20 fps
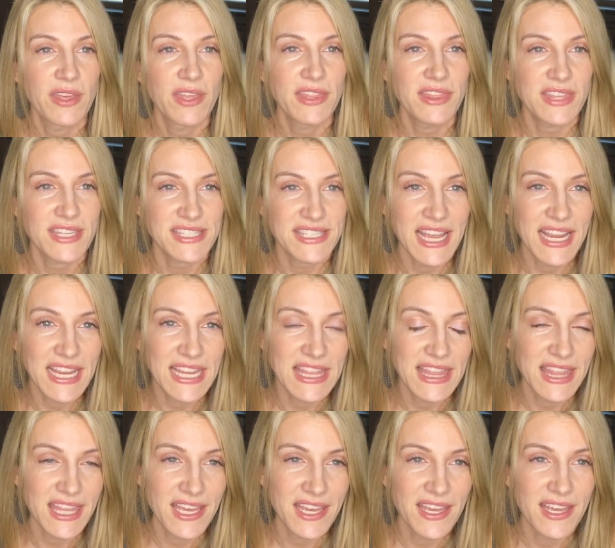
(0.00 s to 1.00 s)
The second
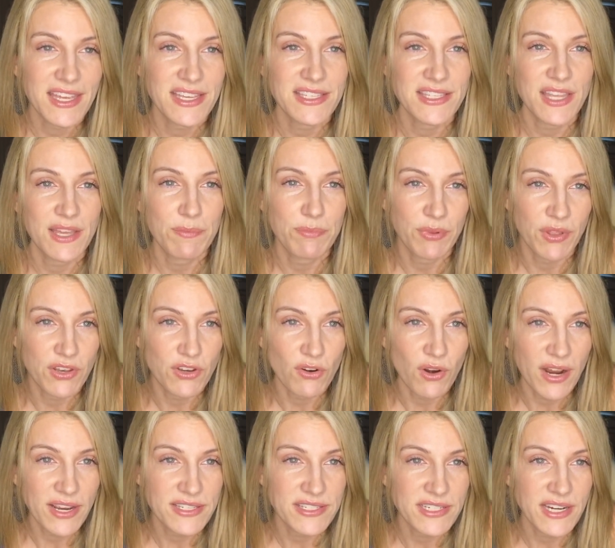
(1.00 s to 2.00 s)
thing is that
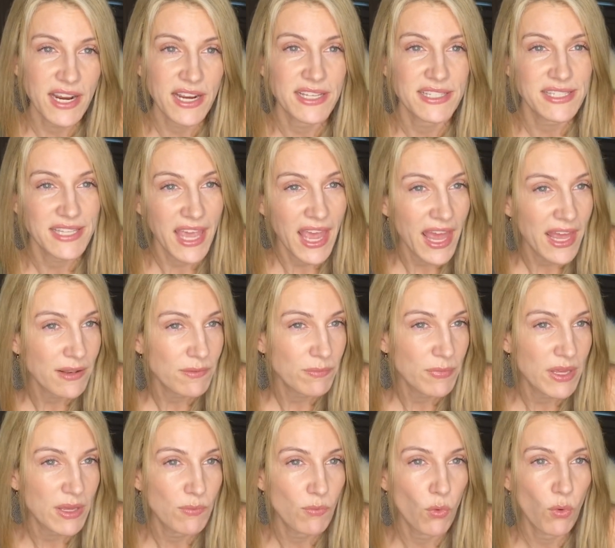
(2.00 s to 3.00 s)
Blenderize diets can
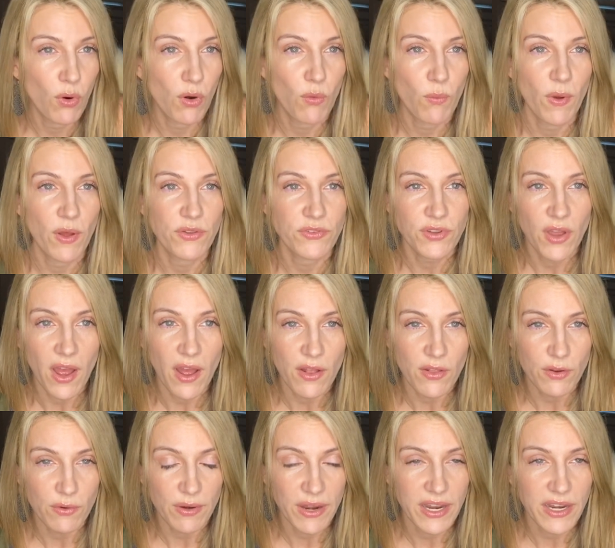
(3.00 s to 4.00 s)
be more well
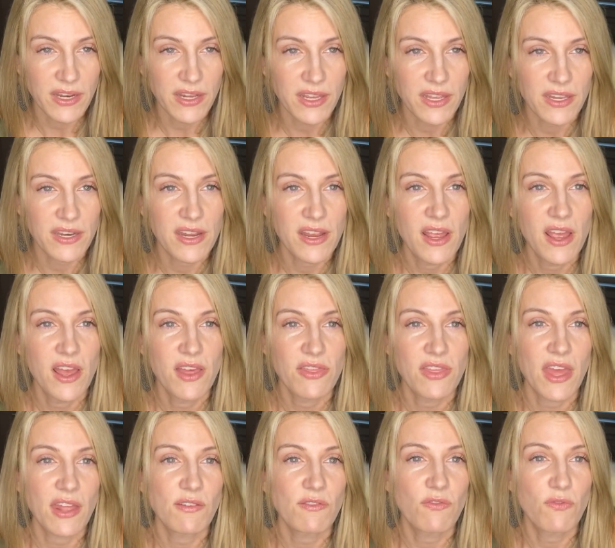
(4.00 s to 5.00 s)
tolerated
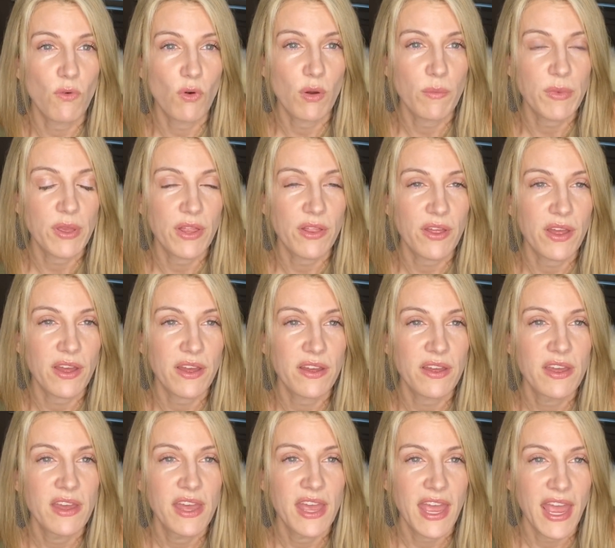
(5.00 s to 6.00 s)
than formula,
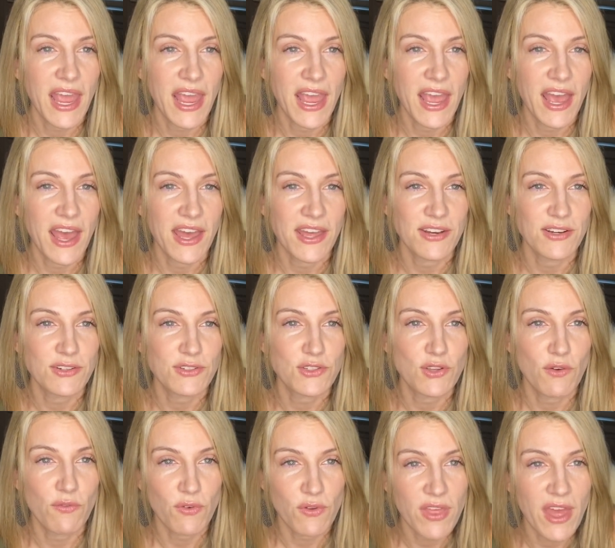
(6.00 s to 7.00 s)
and
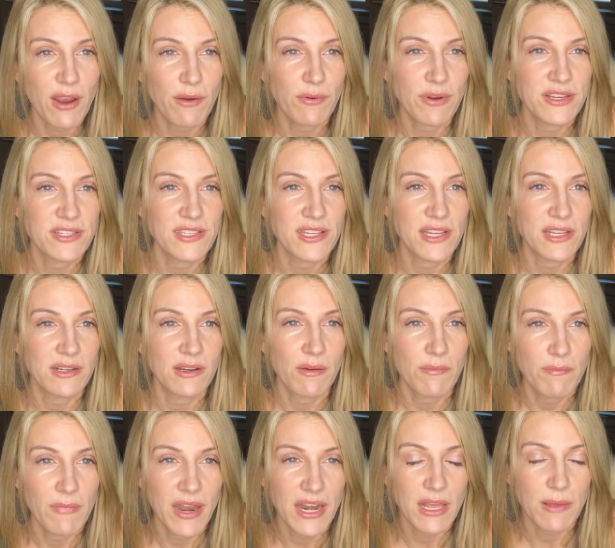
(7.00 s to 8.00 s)
so for that reason,
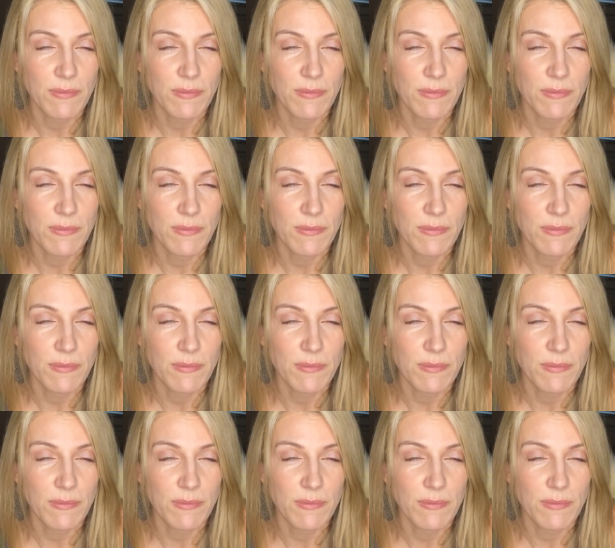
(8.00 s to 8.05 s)
many